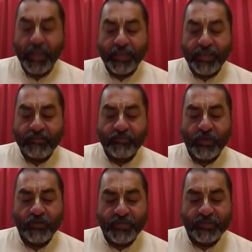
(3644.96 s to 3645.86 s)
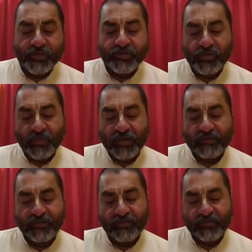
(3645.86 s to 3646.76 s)
Yes, because my spiritual
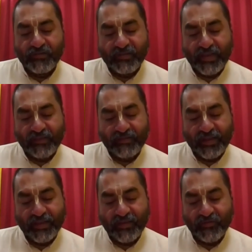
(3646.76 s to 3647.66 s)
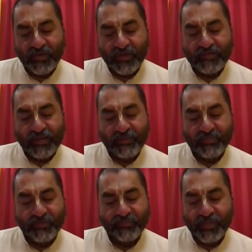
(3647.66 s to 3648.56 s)
master used to say this. I can give you an
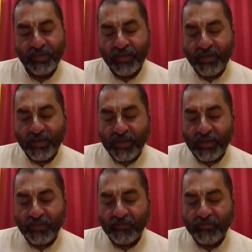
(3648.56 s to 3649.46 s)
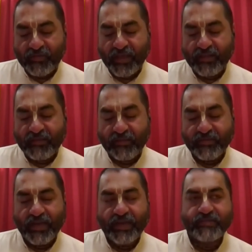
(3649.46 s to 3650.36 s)
example. He used to say that
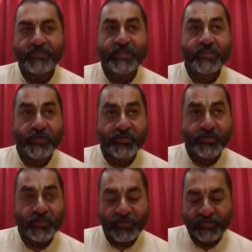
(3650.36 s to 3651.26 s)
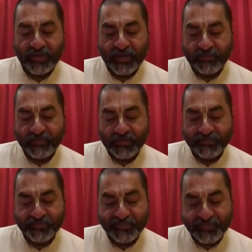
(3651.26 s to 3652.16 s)
sometimes when the spiritual master
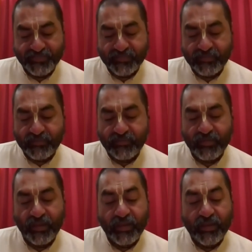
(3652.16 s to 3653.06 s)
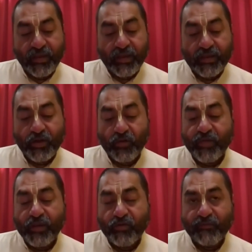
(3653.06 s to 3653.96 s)
comes,
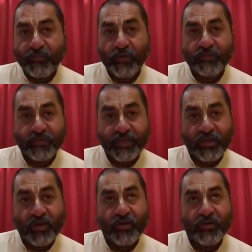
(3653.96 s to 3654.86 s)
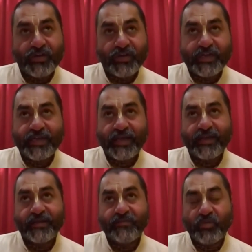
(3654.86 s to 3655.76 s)
we could have possibly gone
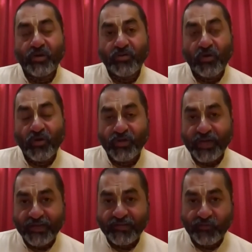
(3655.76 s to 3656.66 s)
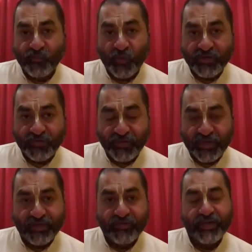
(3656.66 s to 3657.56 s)
and bought all kinds of wonderful
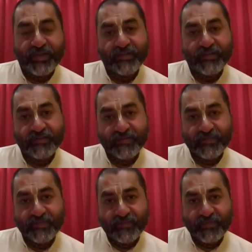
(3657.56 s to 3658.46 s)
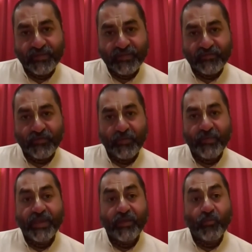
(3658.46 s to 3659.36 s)
ingredients for
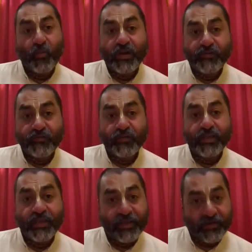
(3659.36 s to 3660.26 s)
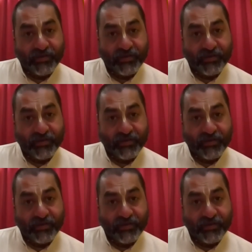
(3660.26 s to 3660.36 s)
making wonderful kheer,